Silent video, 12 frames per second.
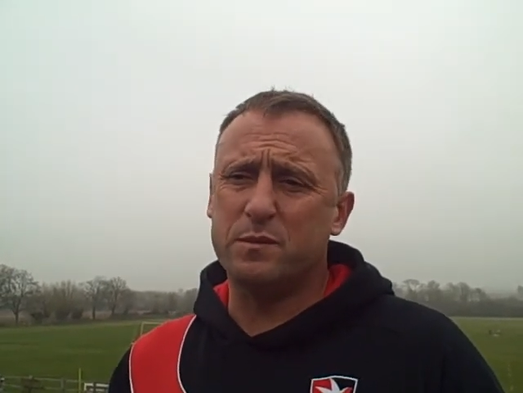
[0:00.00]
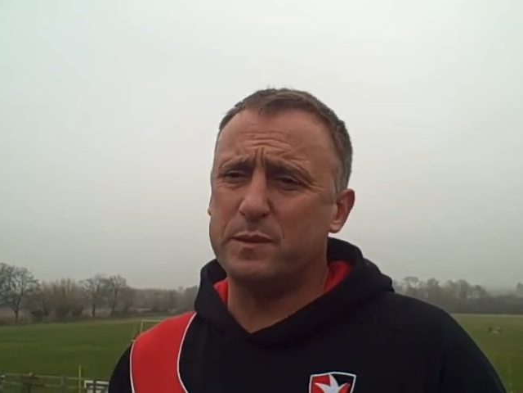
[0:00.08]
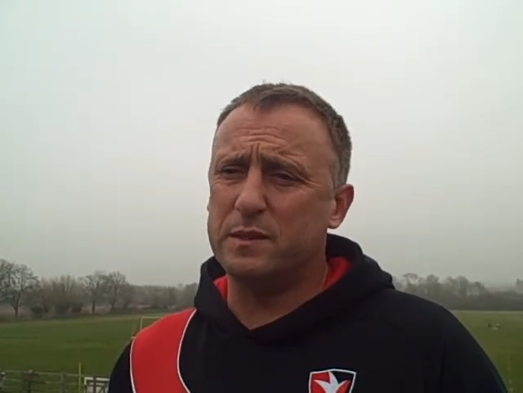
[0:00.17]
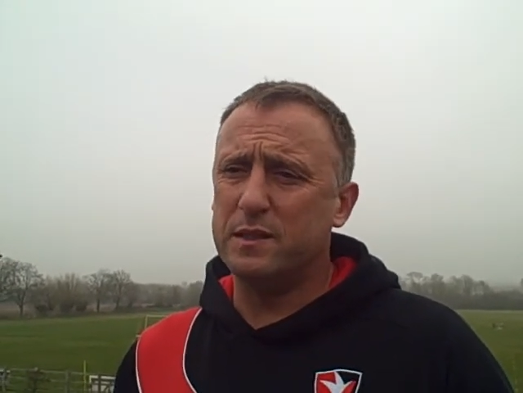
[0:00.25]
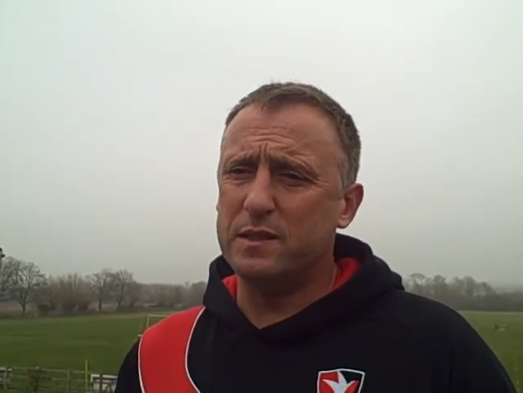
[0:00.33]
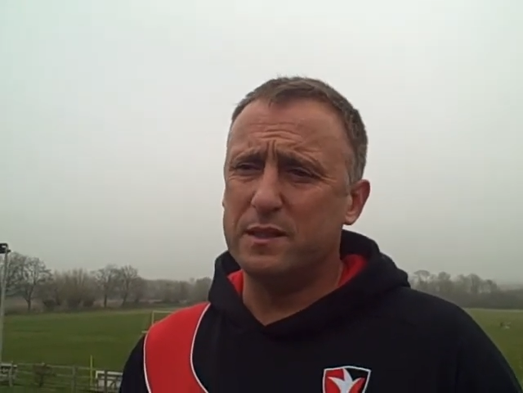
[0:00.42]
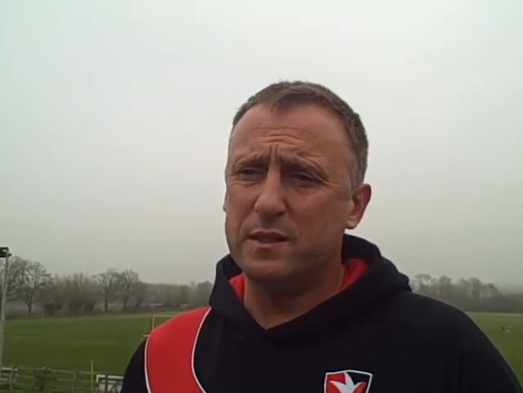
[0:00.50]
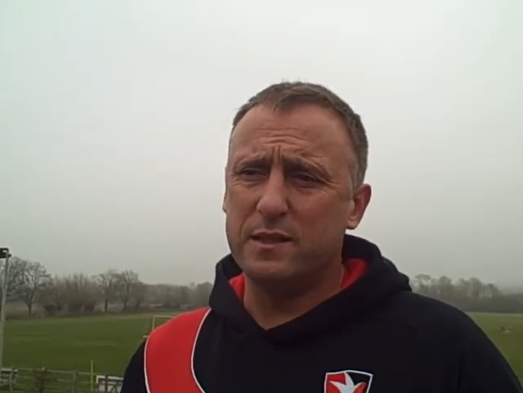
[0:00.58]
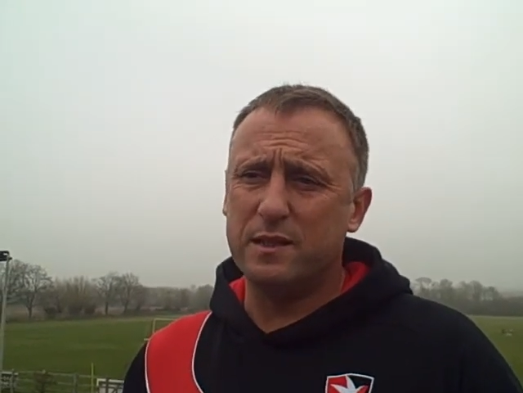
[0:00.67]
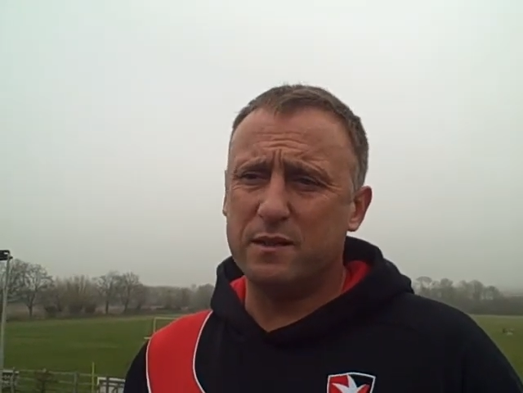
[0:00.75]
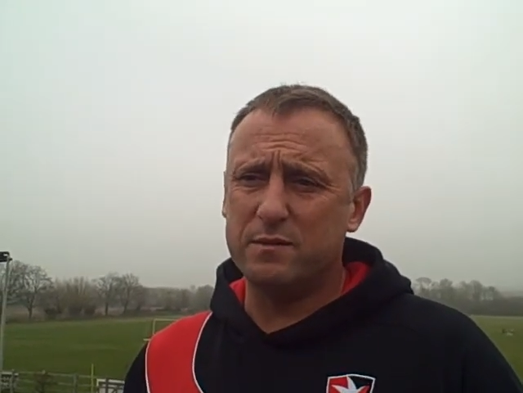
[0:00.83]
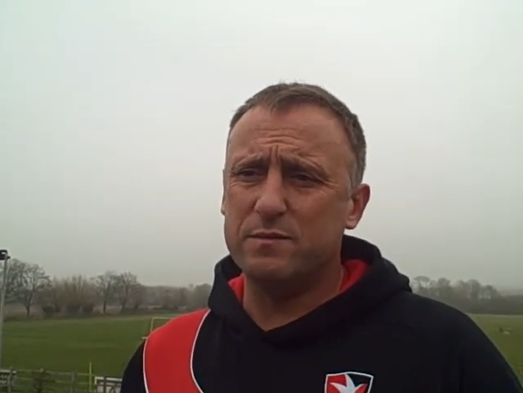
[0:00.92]
But
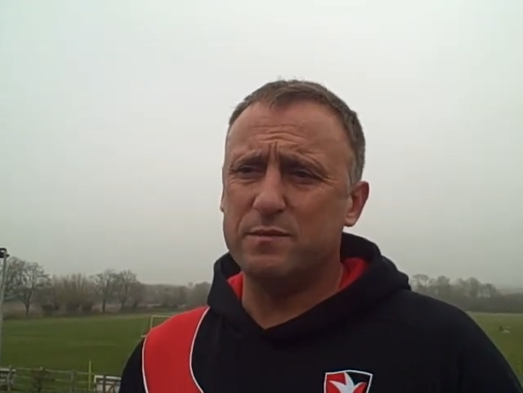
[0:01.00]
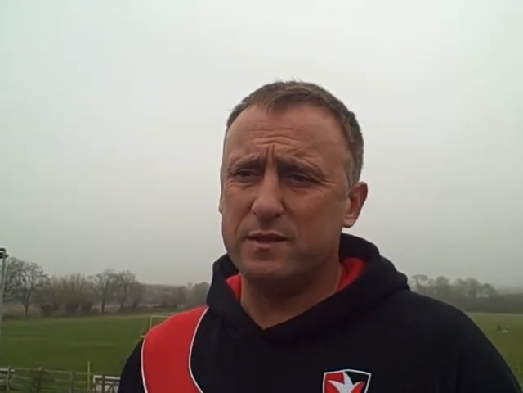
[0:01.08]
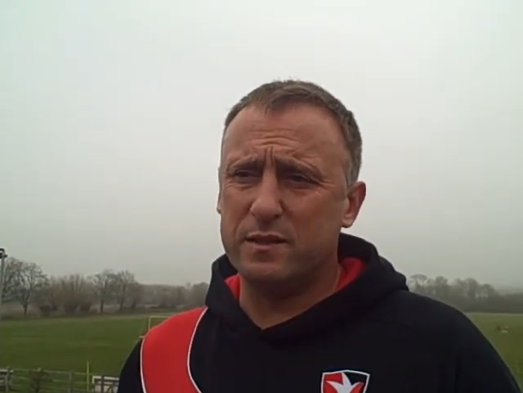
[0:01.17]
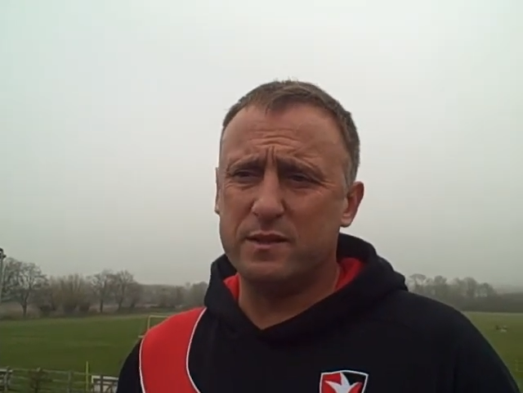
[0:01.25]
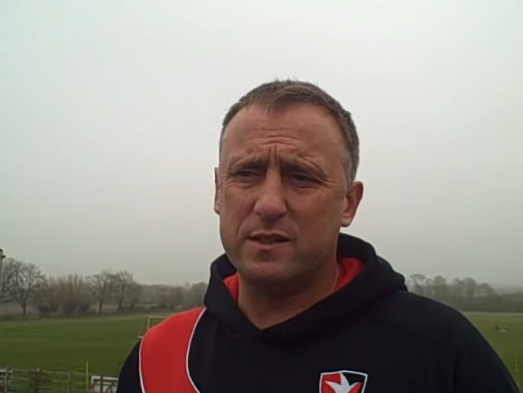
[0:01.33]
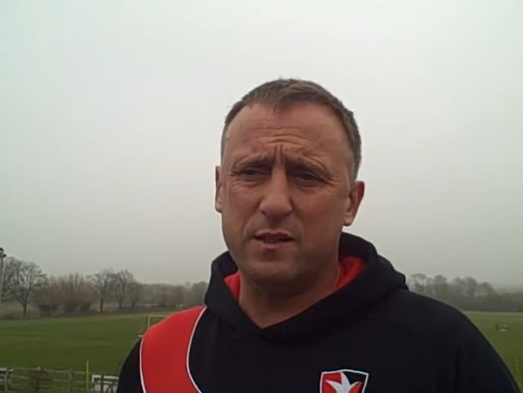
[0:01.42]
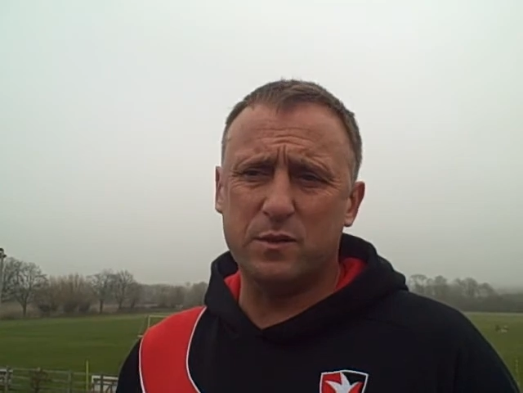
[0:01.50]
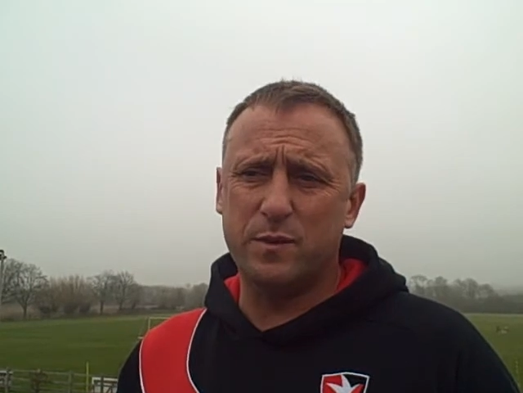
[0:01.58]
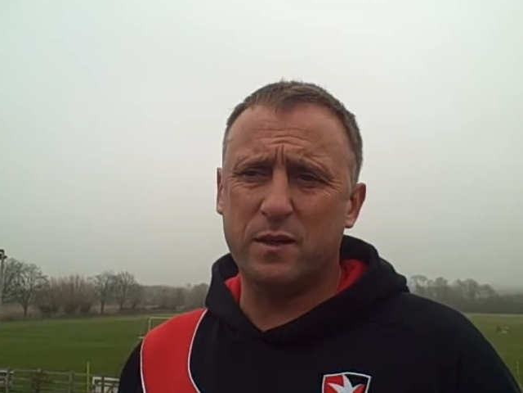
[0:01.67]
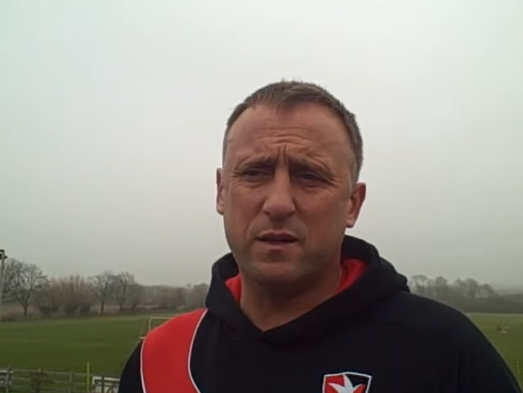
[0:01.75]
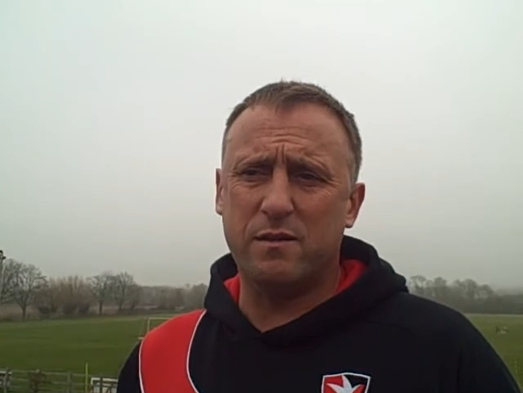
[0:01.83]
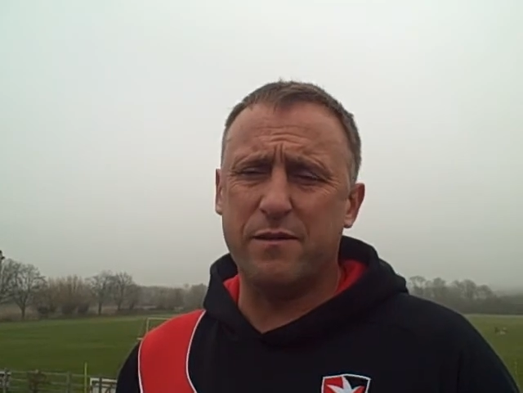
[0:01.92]
you know, Sido's
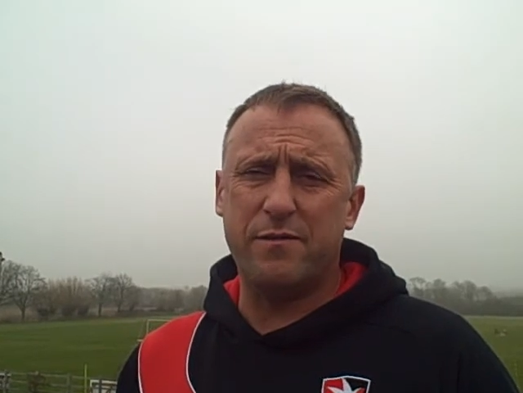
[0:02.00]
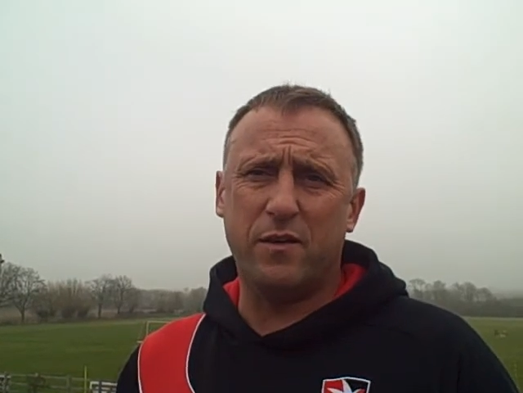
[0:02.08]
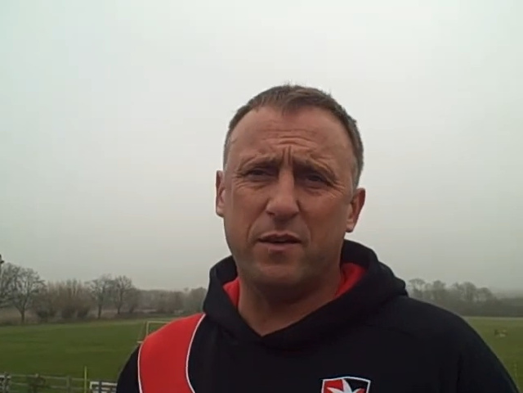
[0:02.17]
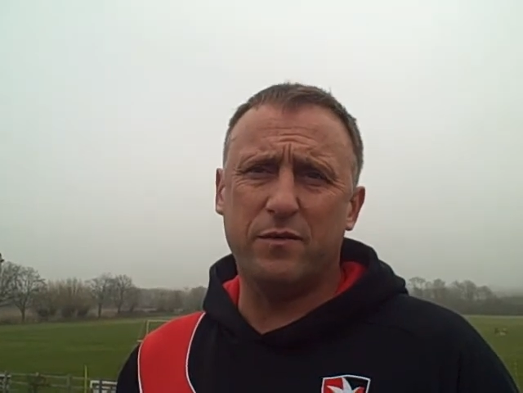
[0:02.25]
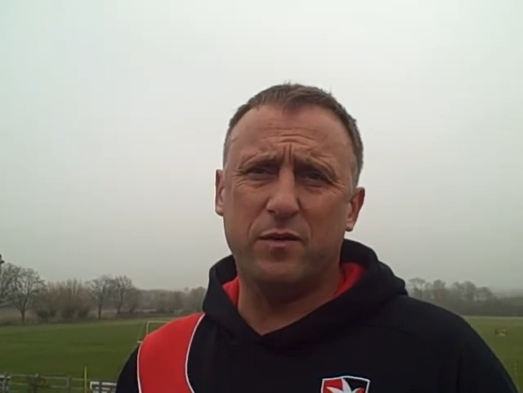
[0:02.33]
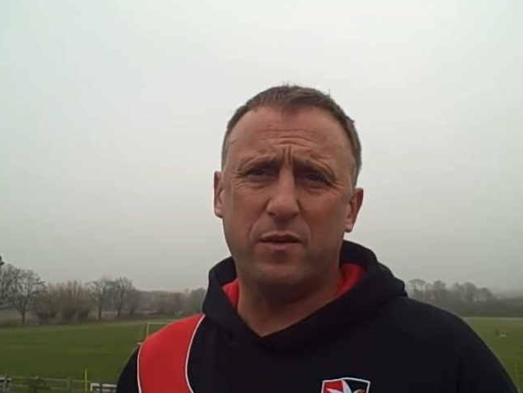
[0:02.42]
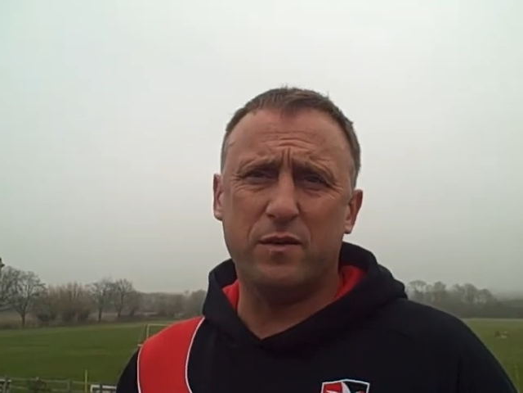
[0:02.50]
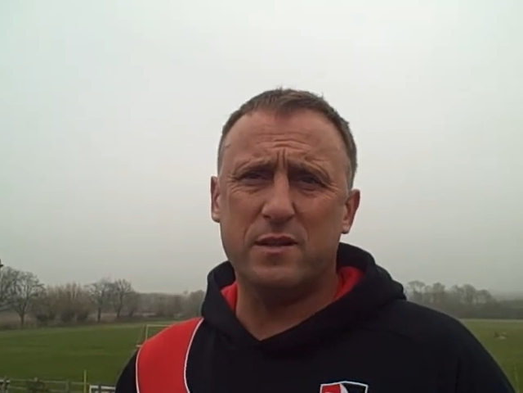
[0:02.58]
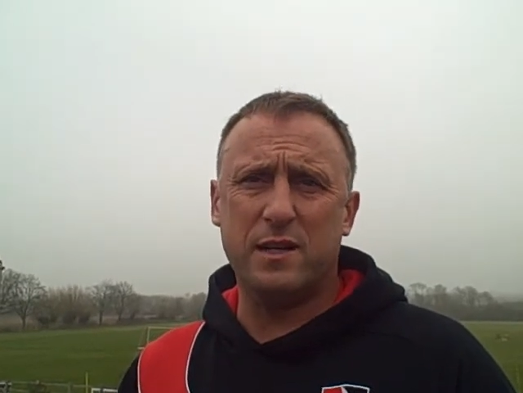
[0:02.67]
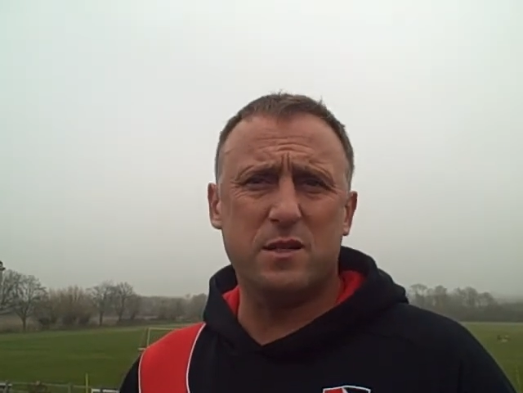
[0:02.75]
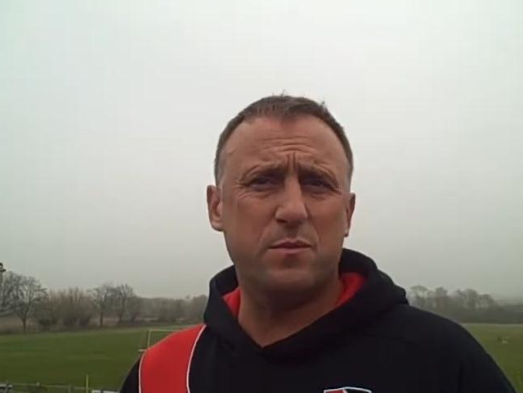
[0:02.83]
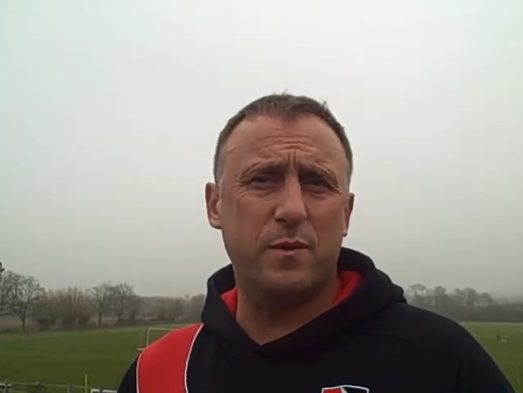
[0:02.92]
been a great find for us,
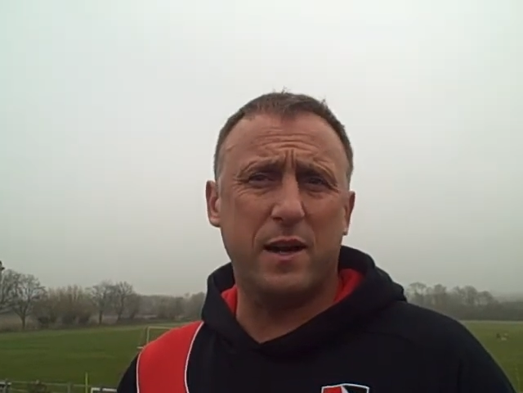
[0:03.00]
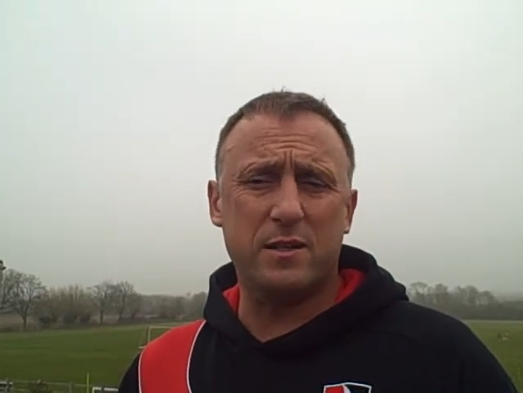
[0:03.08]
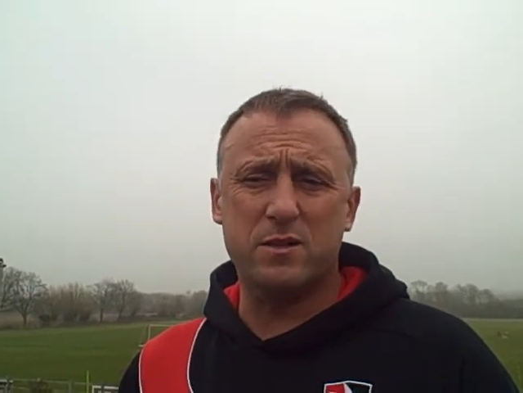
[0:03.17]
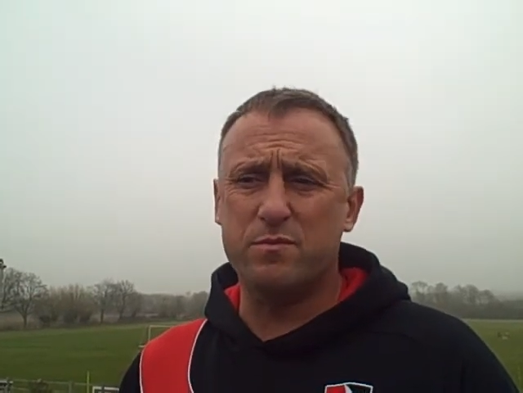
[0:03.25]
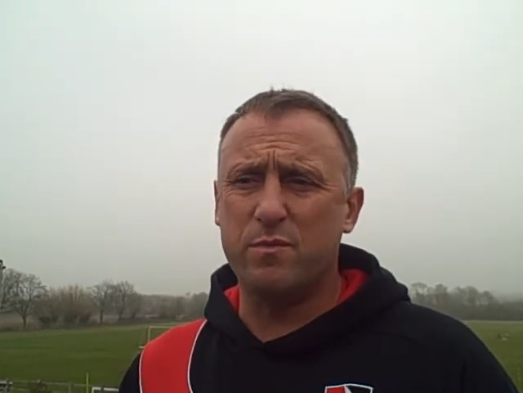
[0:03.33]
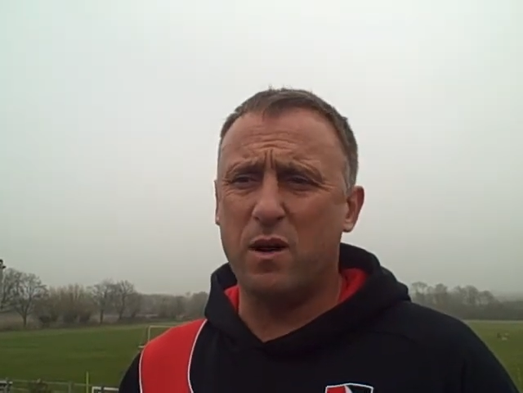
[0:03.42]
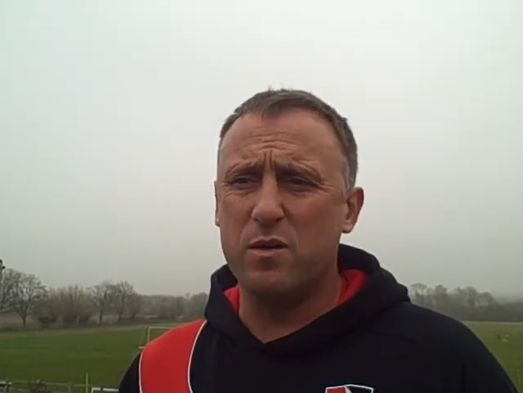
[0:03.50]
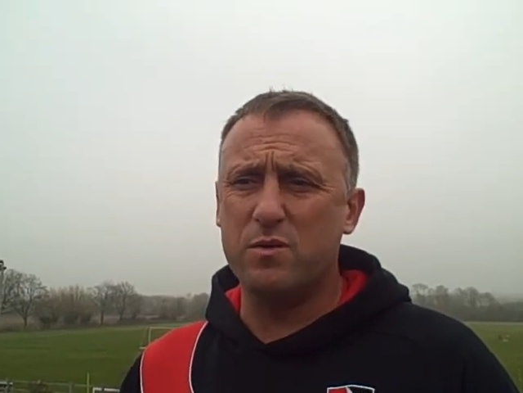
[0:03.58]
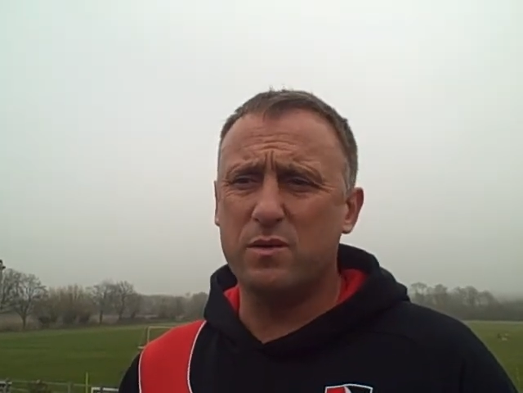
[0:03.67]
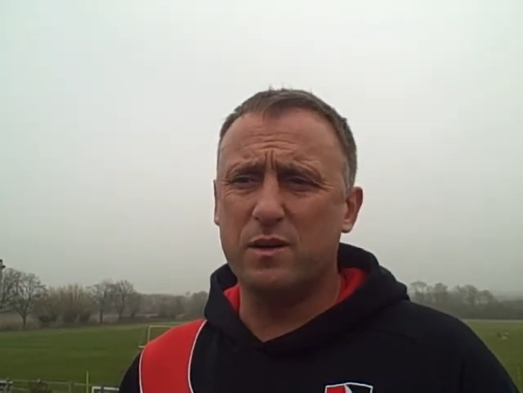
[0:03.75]
as is, as has Mo.